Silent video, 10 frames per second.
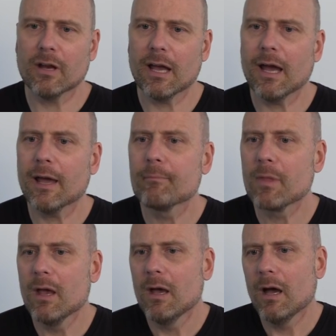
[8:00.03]
not high,
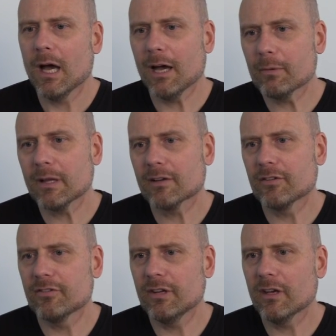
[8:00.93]
I would like
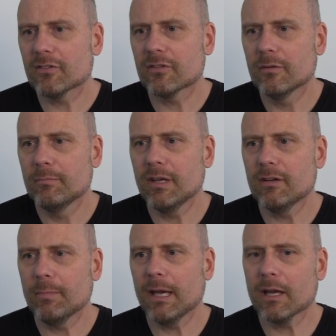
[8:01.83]
to see us be
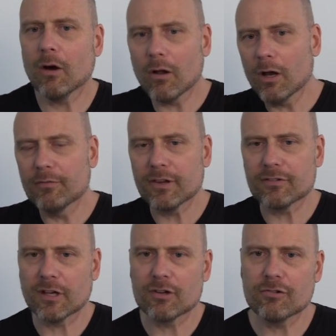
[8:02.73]
debating all over
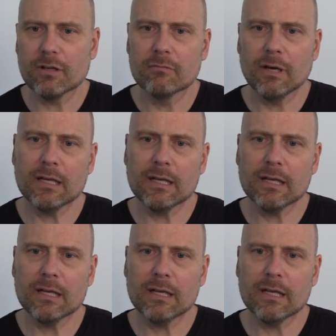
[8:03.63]
this country.